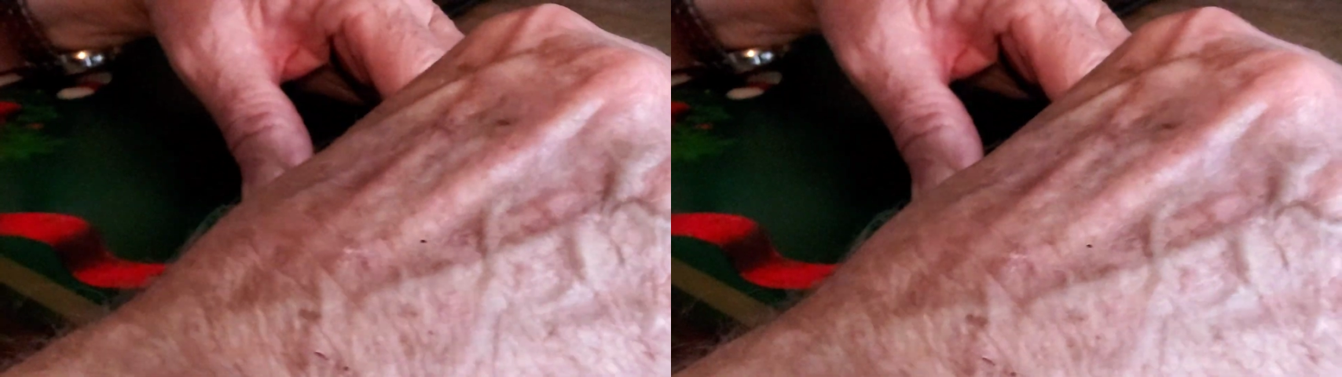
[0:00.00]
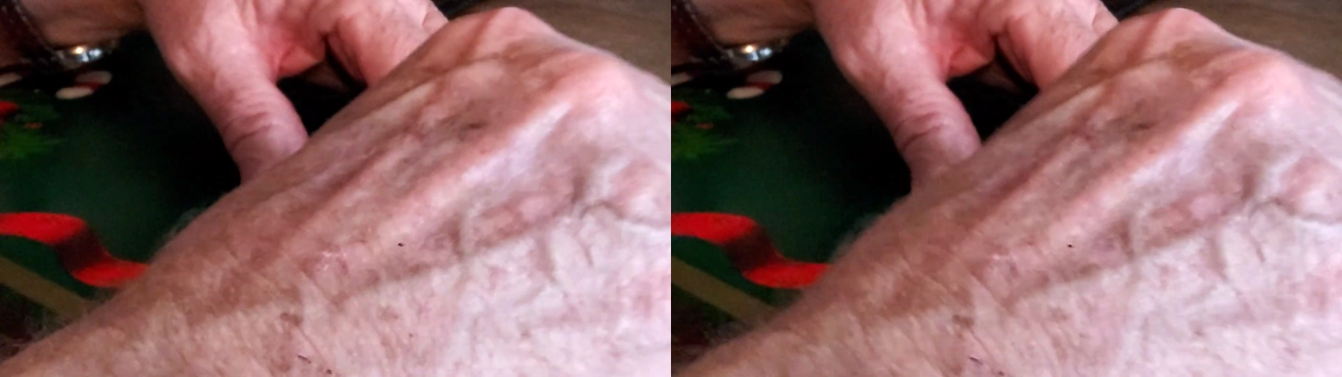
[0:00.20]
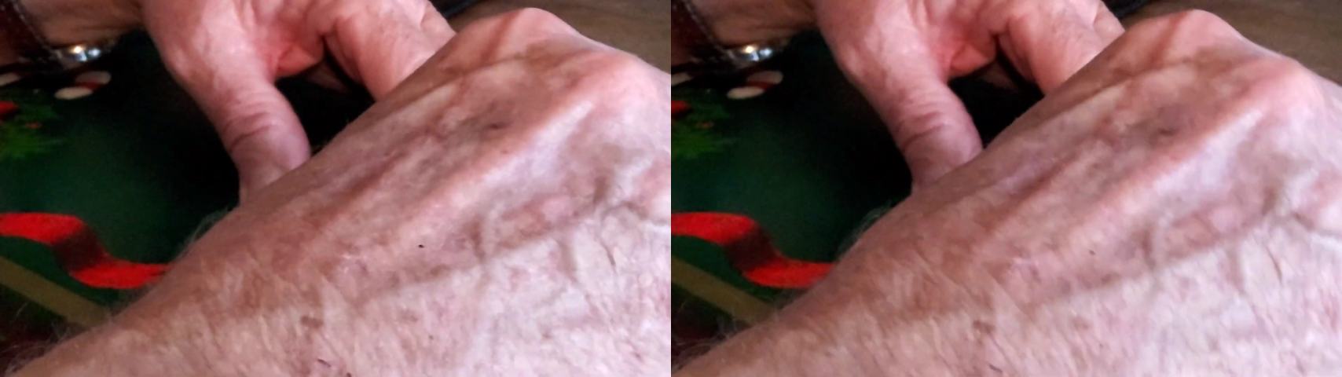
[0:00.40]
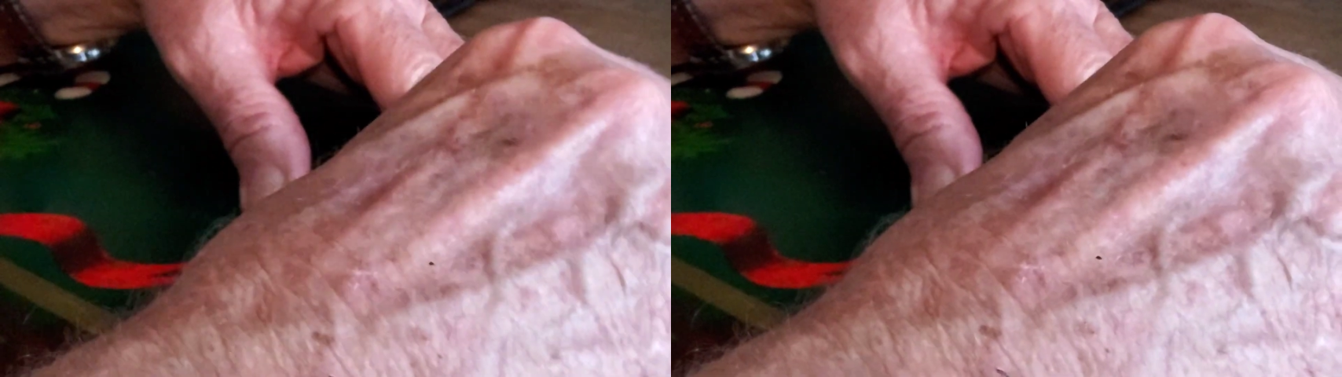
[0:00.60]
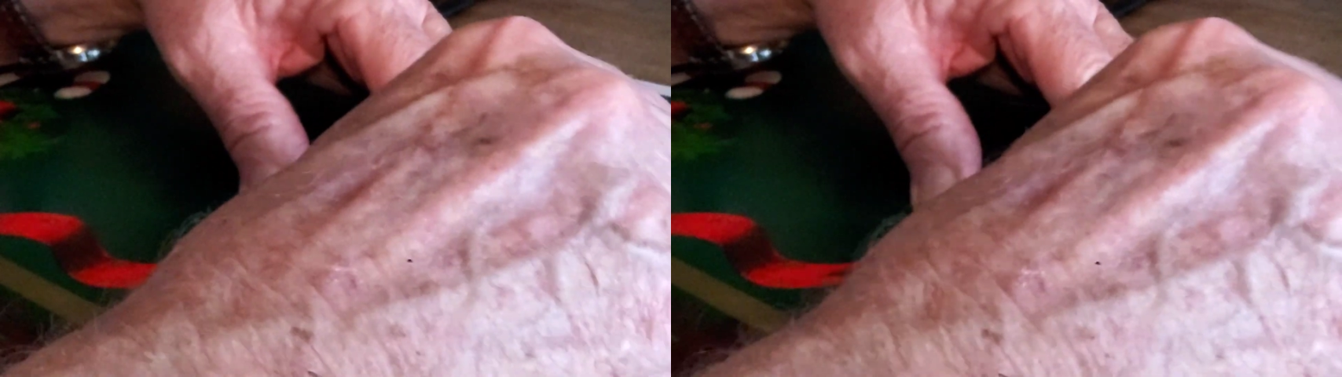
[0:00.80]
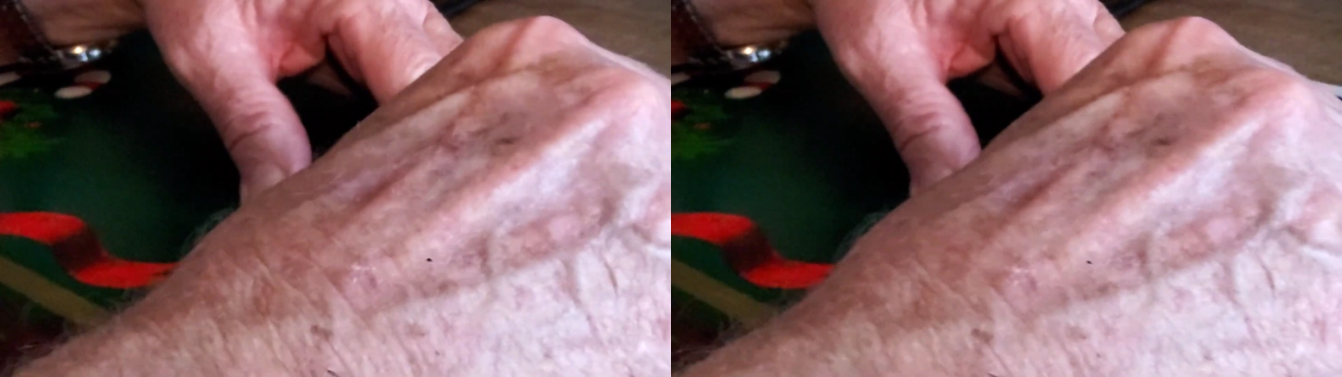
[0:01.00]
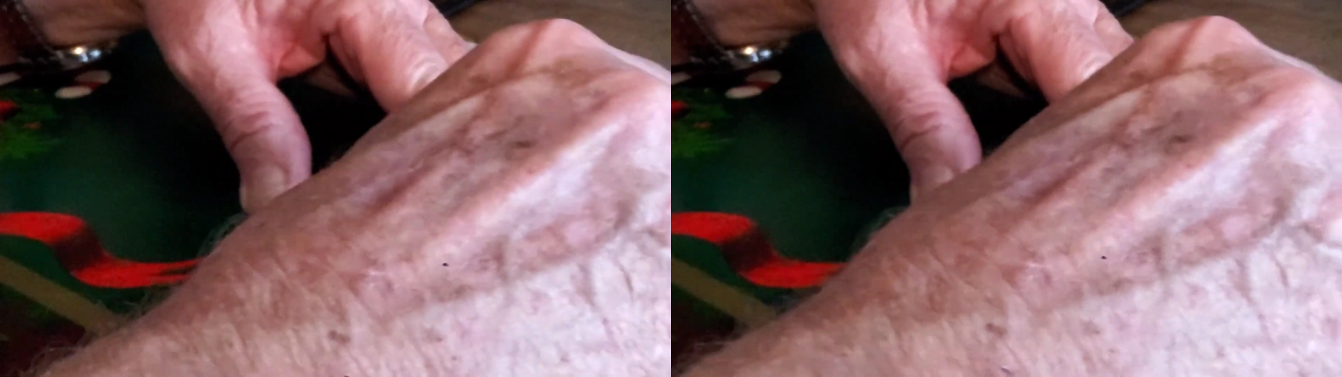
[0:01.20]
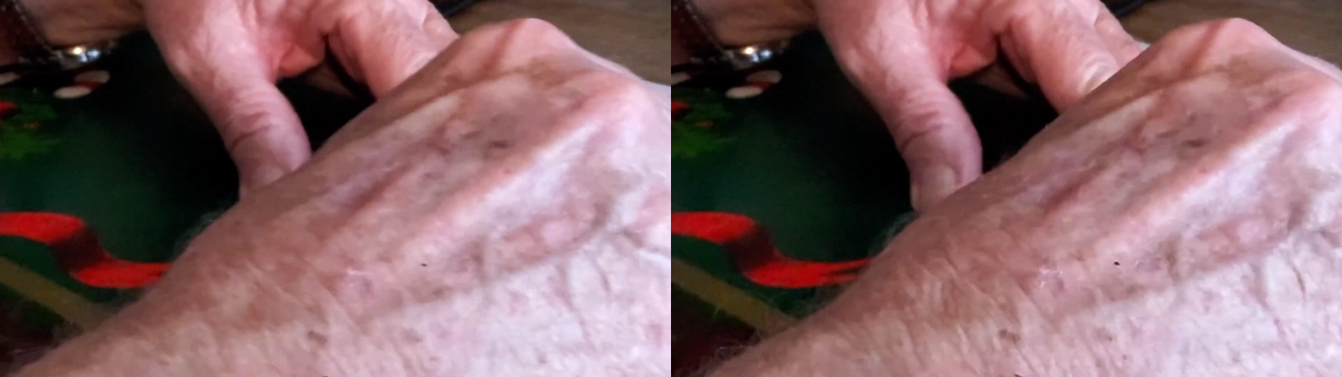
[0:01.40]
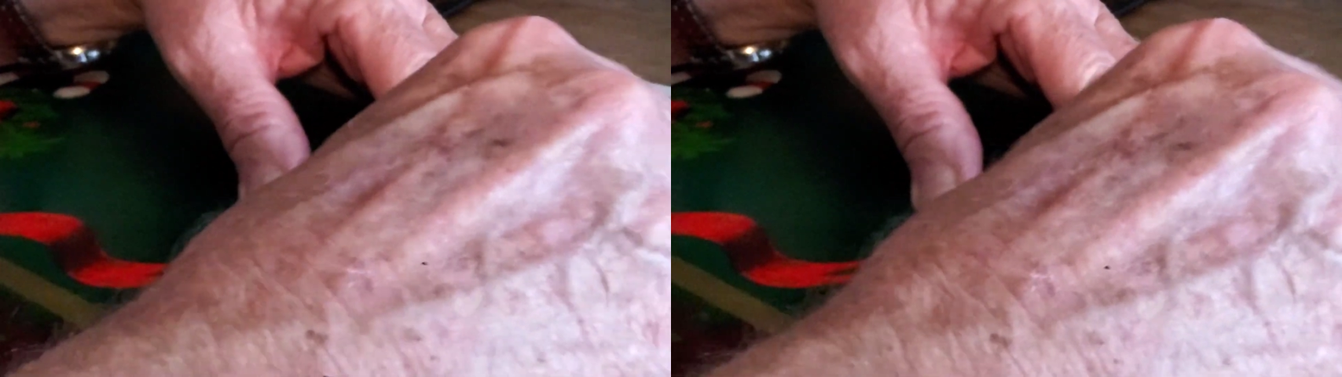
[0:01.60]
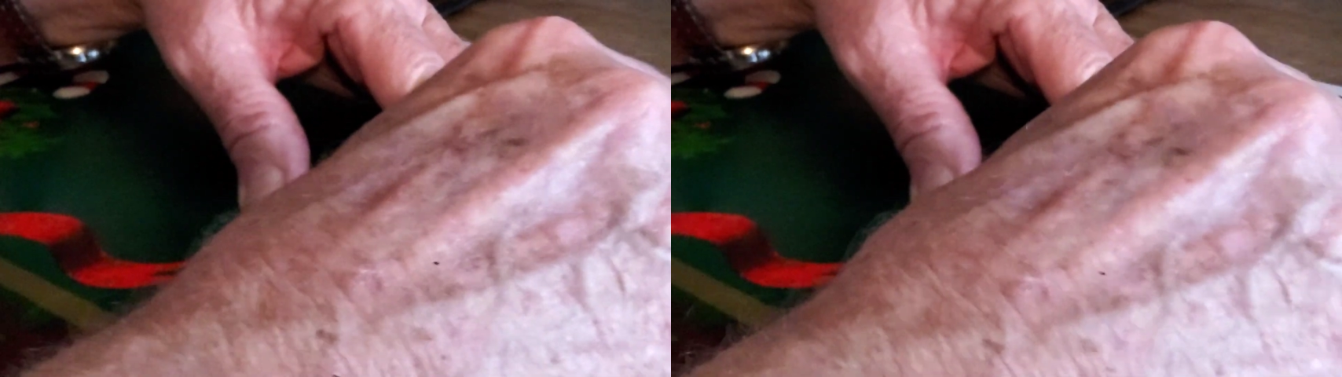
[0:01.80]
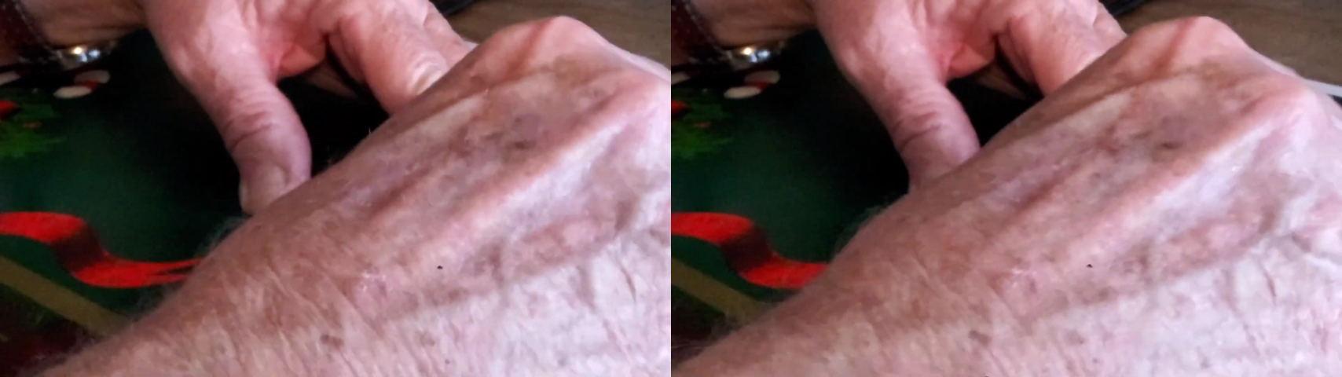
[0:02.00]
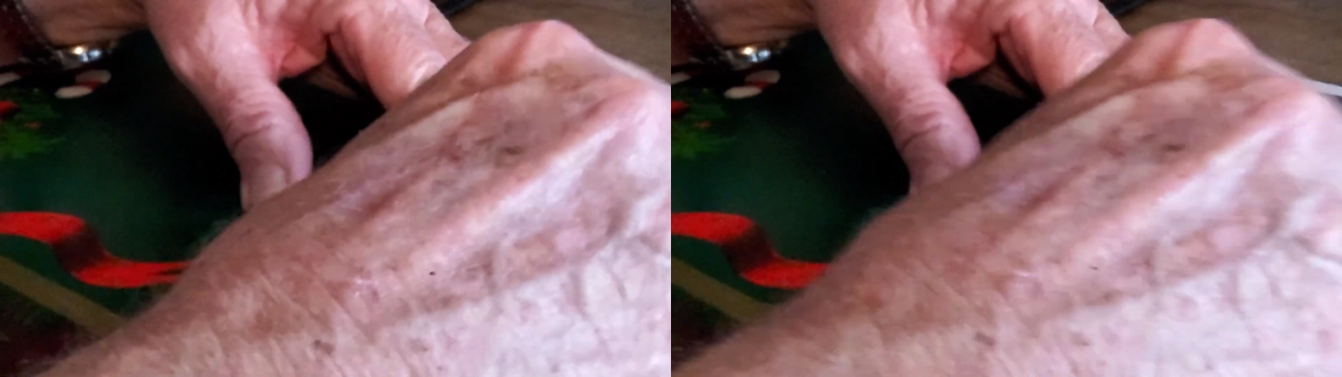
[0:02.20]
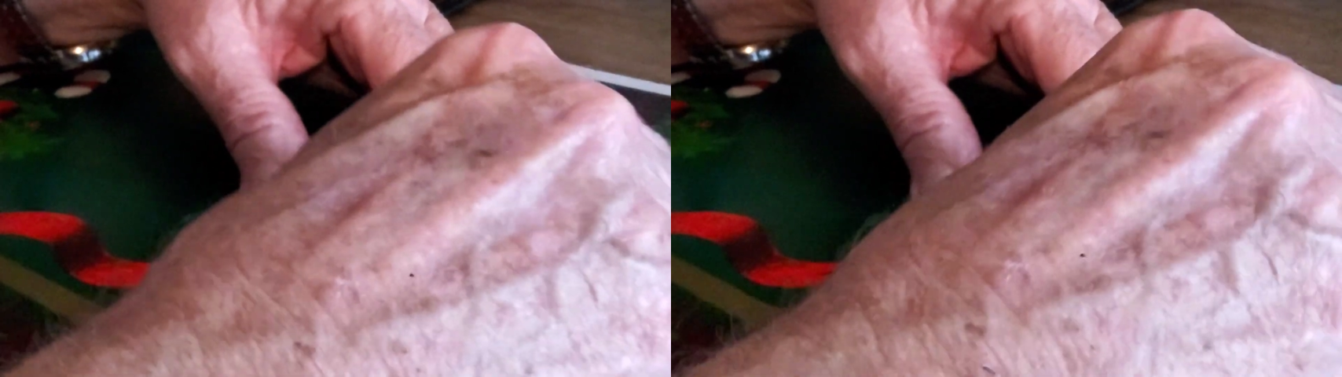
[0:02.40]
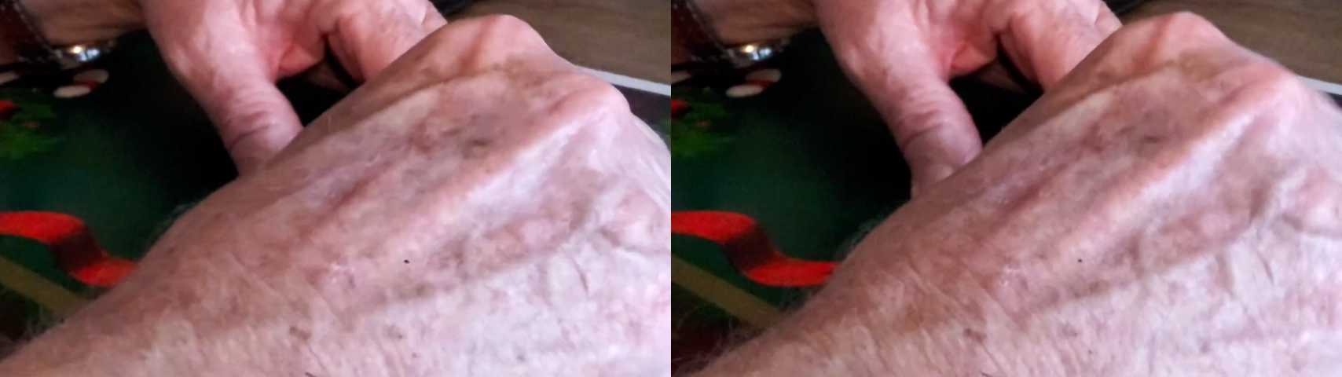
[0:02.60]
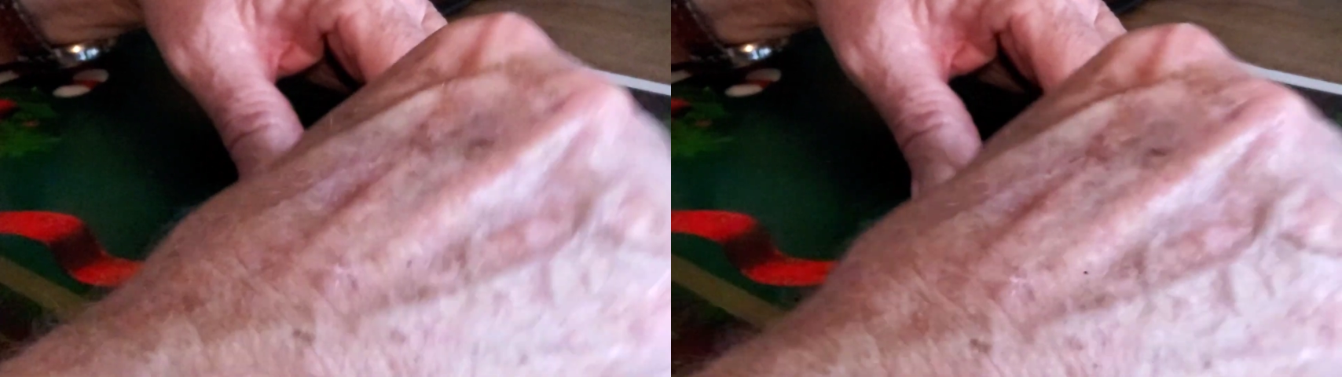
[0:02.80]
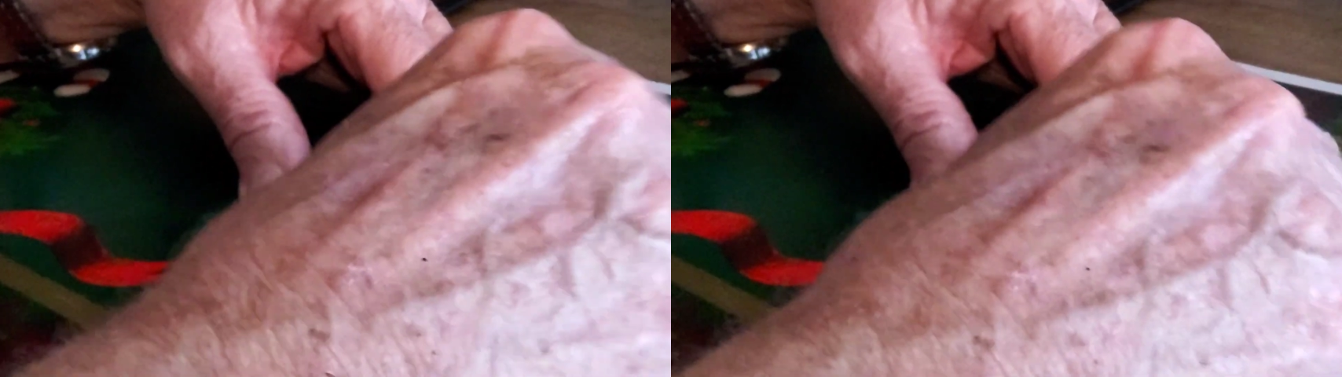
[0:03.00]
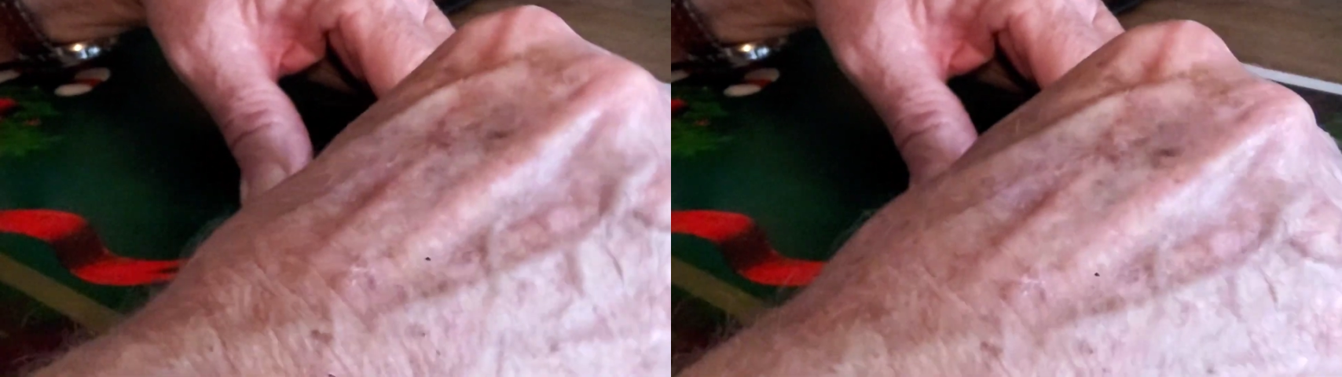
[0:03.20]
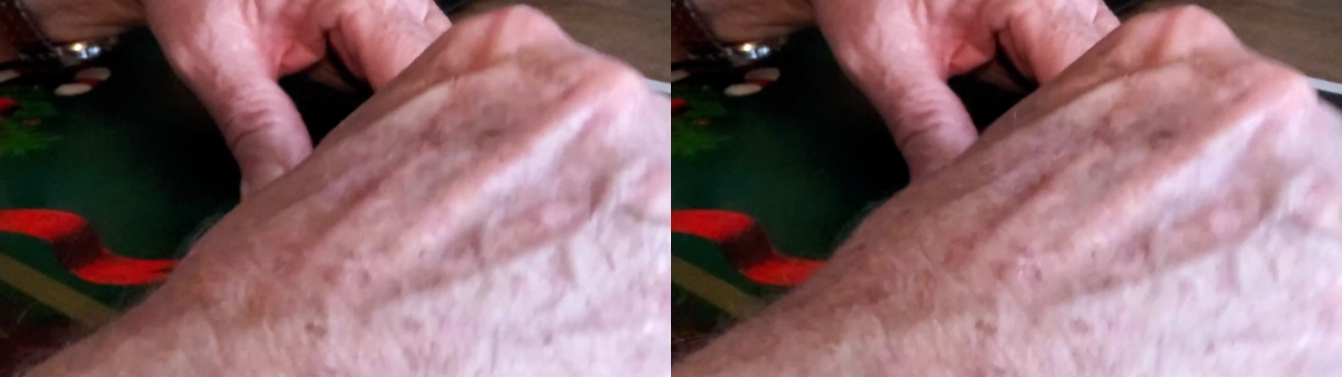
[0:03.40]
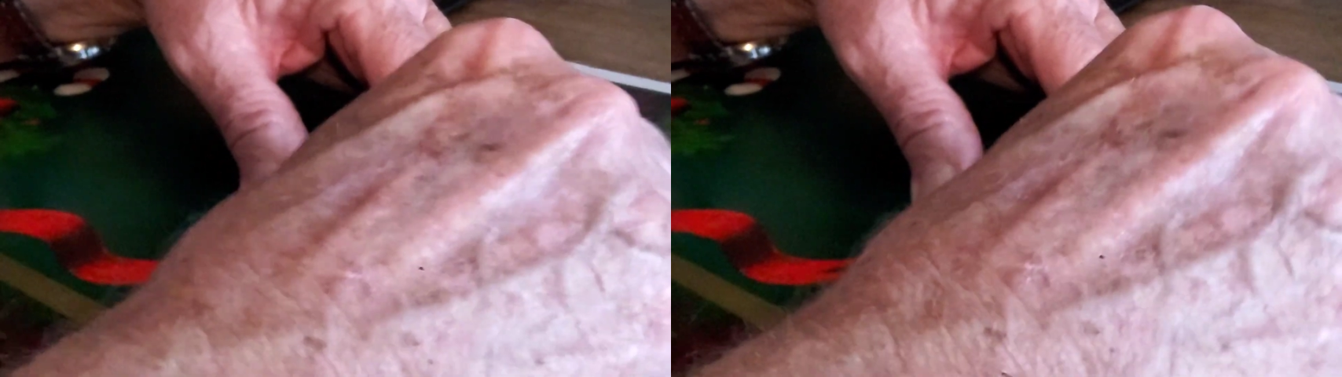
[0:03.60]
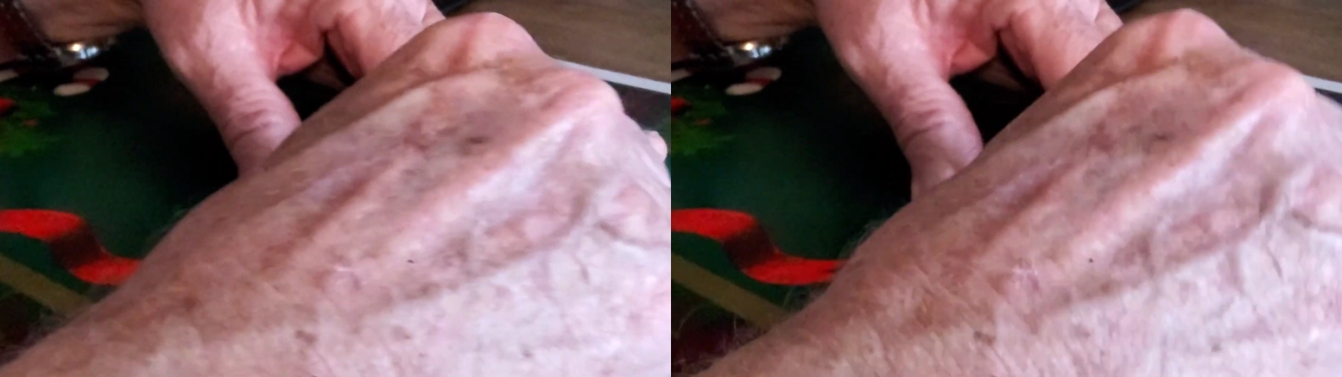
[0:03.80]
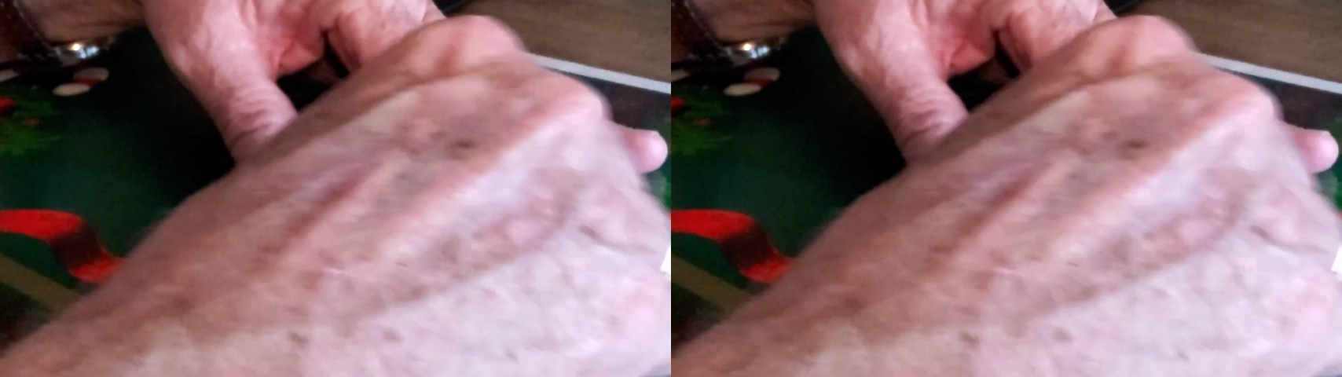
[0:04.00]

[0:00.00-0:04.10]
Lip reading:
(no speaker visible)